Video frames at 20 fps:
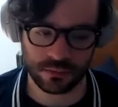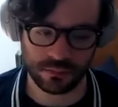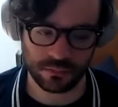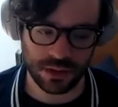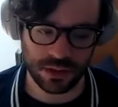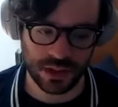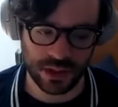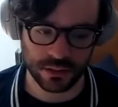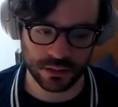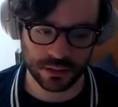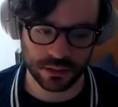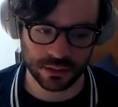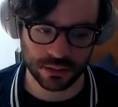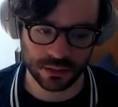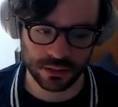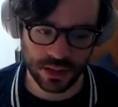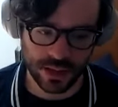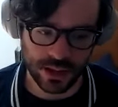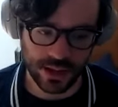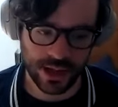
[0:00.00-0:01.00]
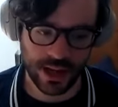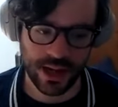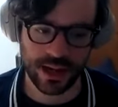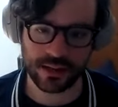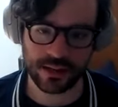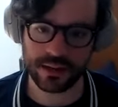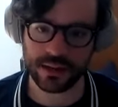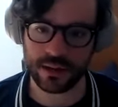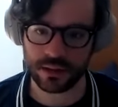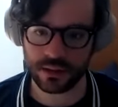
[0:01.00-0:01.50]
Neil,
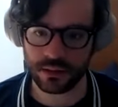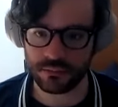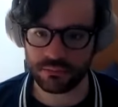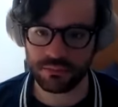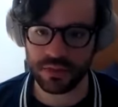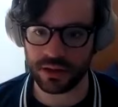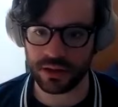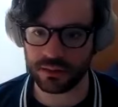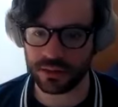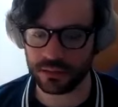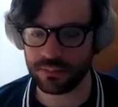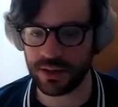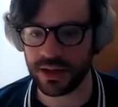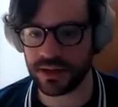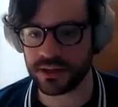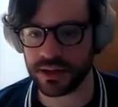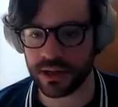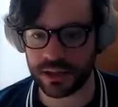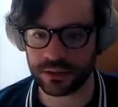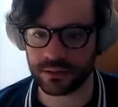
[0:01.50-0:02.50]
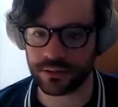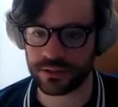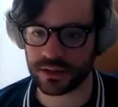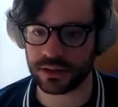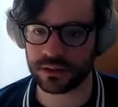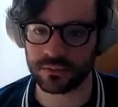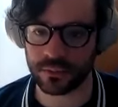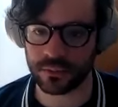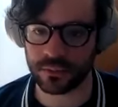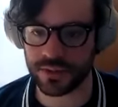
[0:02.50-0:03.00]
Hallie, and like Becky Dodd, who's
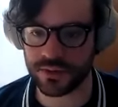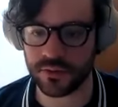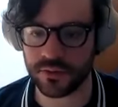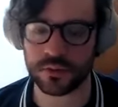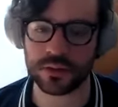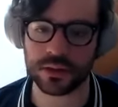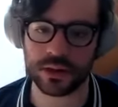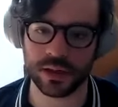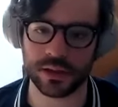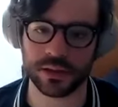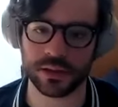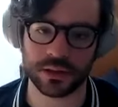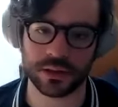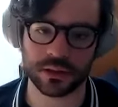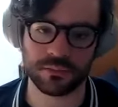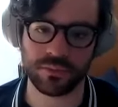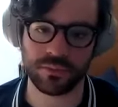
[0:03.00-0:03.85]
like our voice coordinator.